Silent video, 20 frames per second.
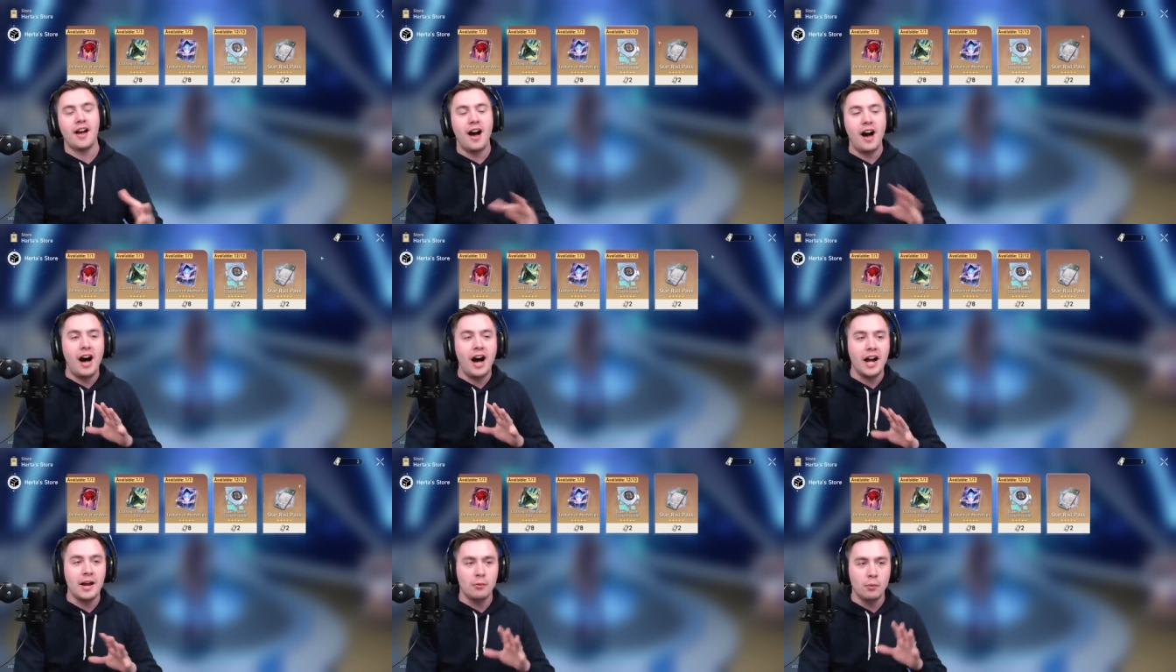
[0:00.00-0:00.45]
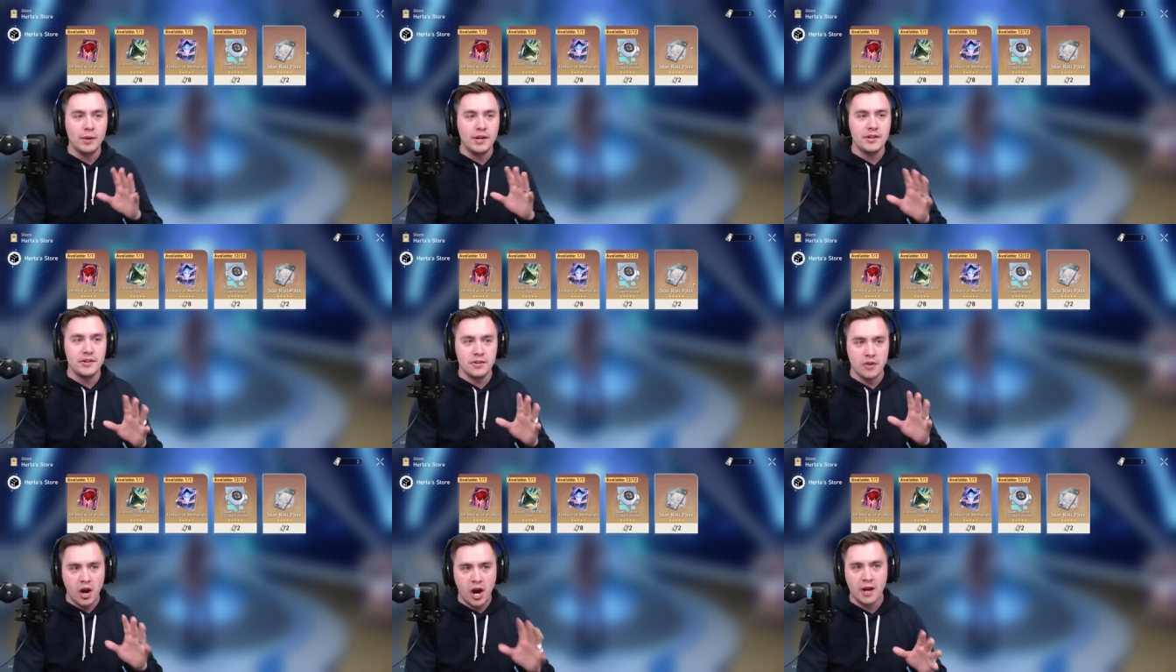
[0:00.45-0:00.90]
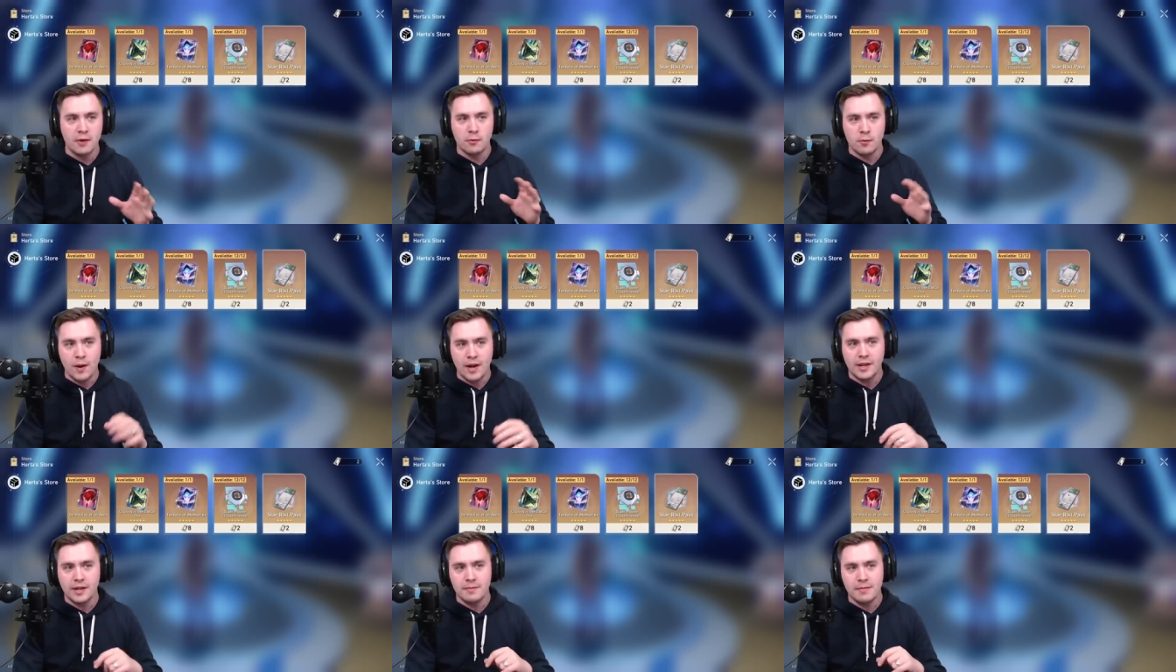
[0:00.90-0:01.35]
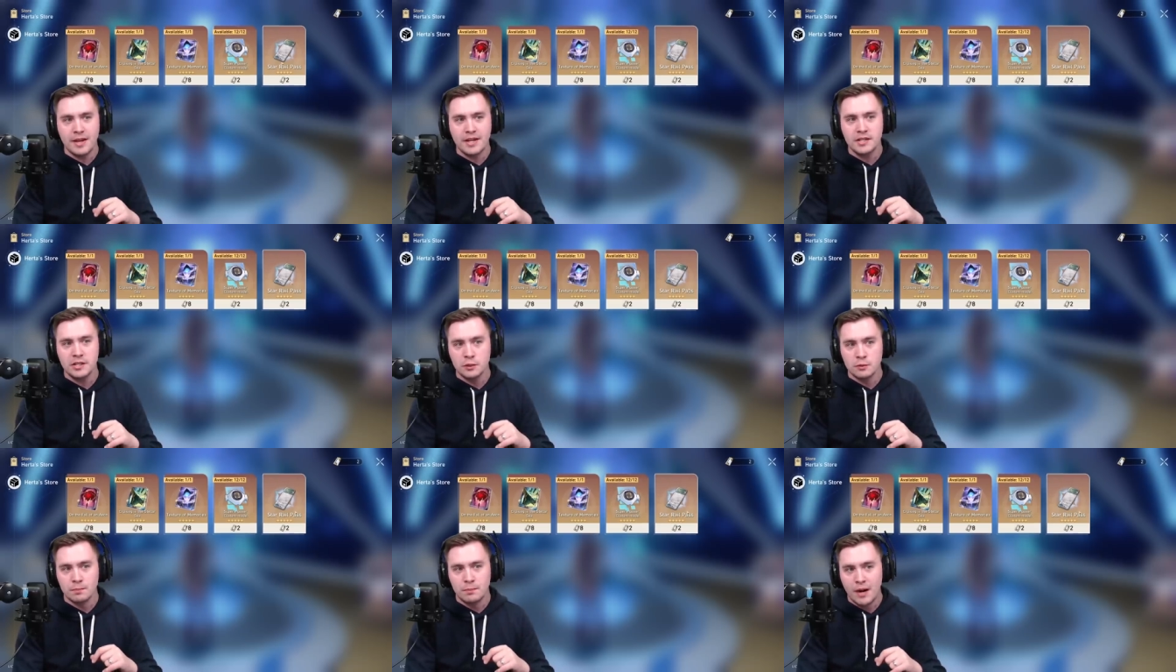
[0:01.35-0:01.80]
I would not recommend
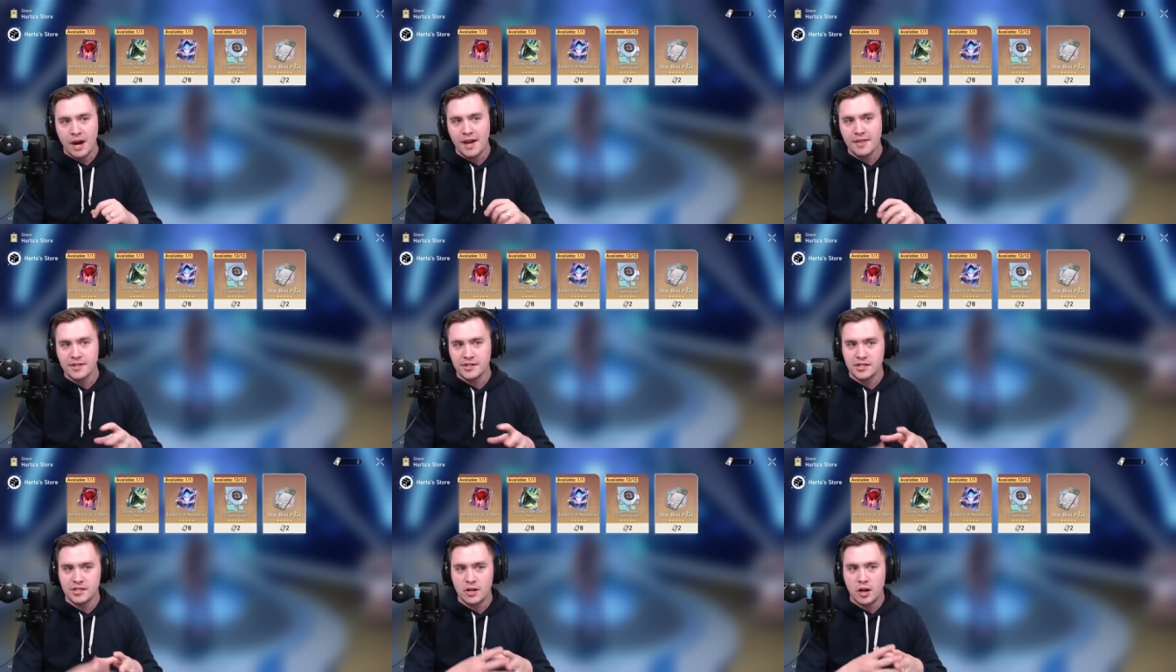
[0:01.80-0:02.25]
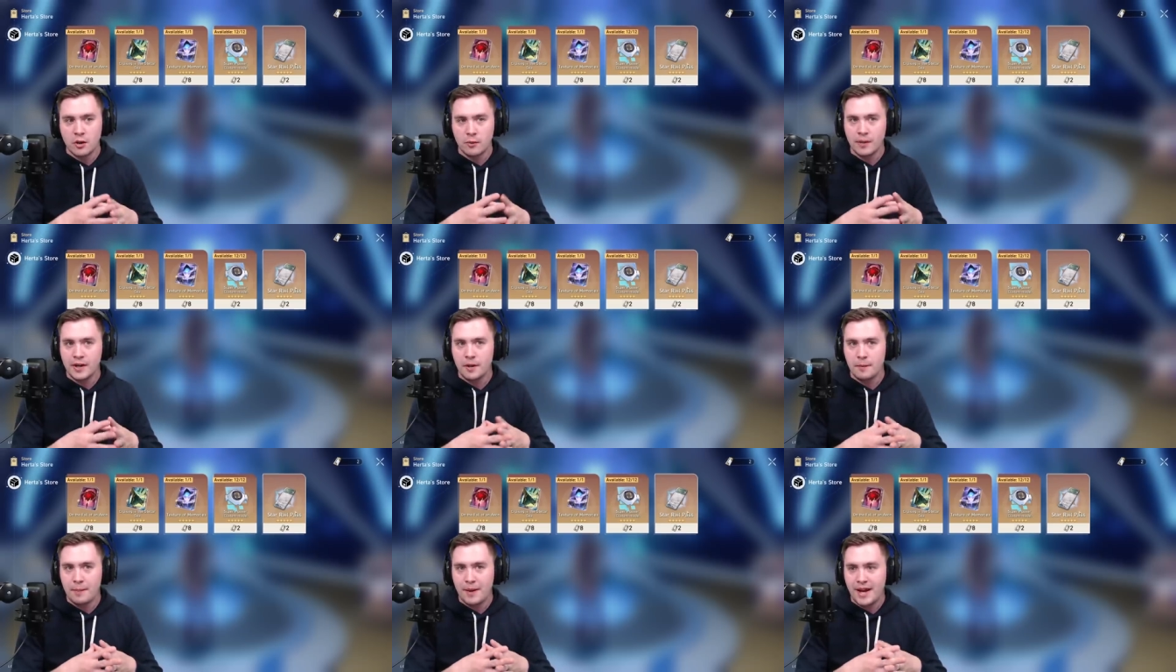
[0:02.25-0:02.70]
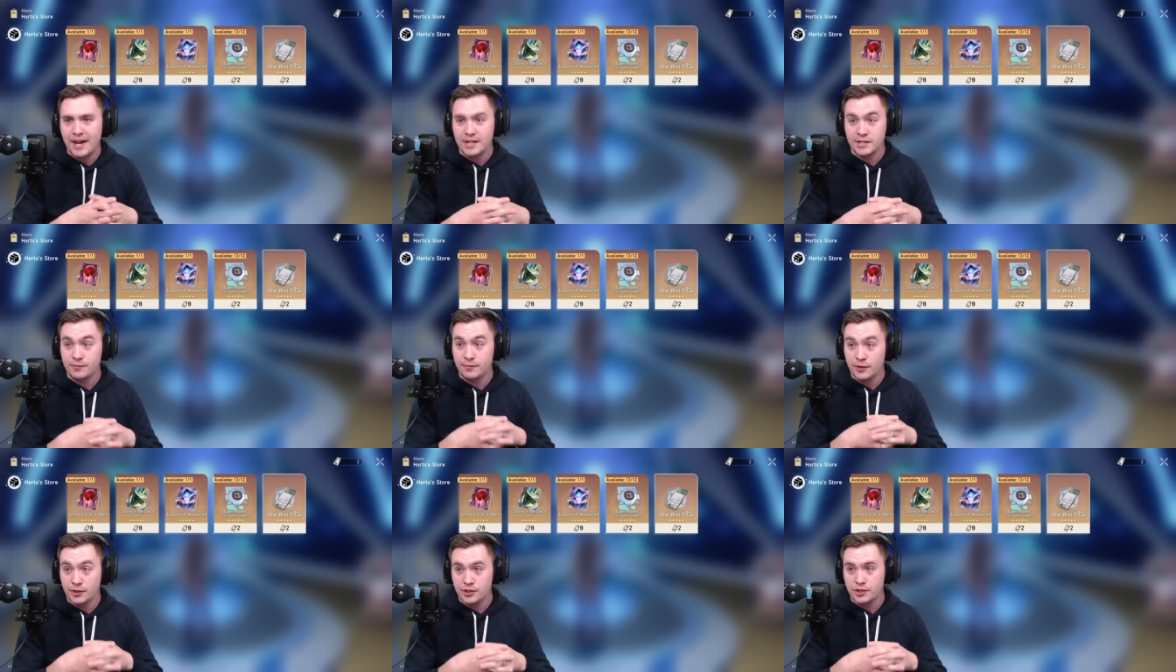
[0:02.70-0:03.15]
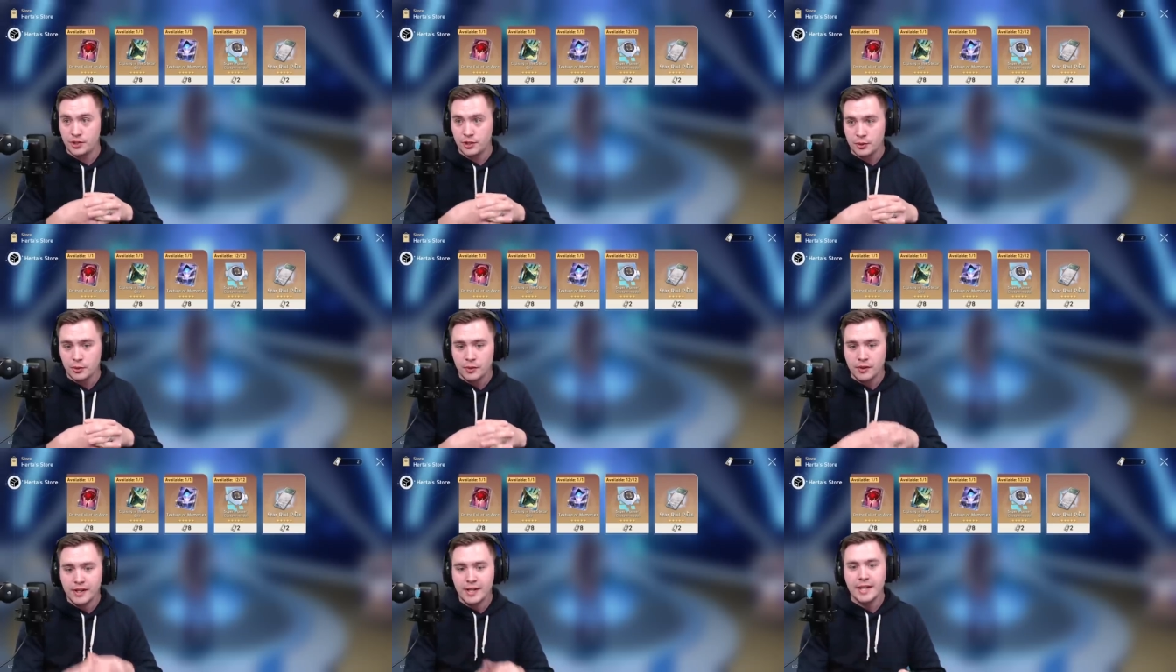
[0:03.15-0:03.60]
you buy the Star Rail Pass for
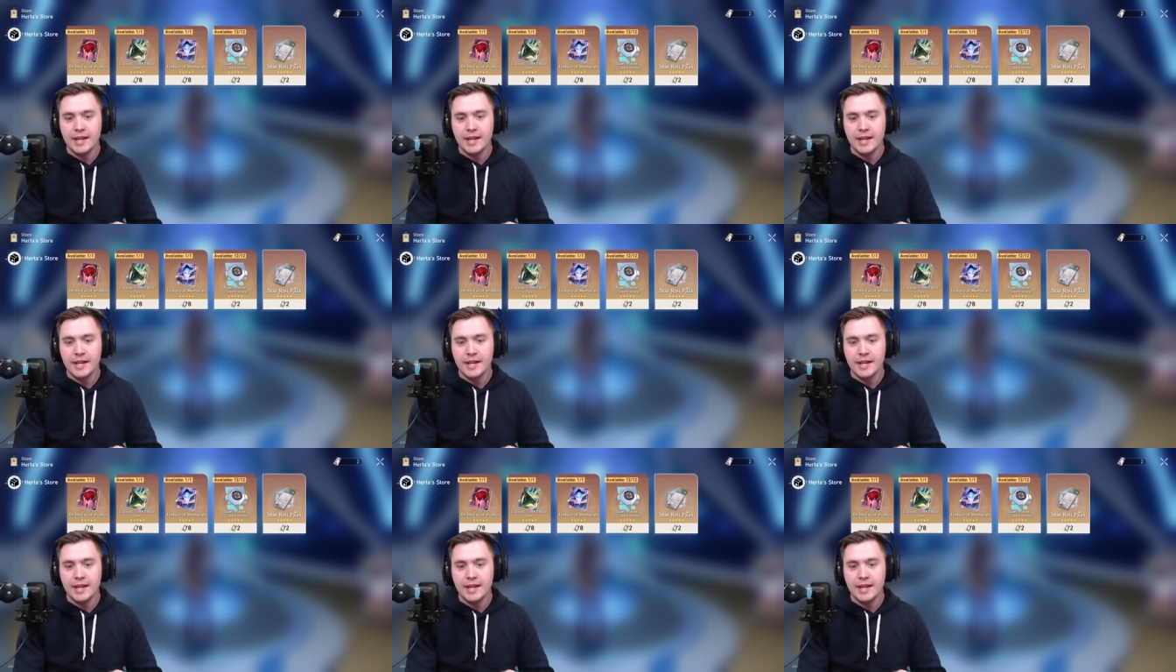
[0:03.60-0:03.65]
two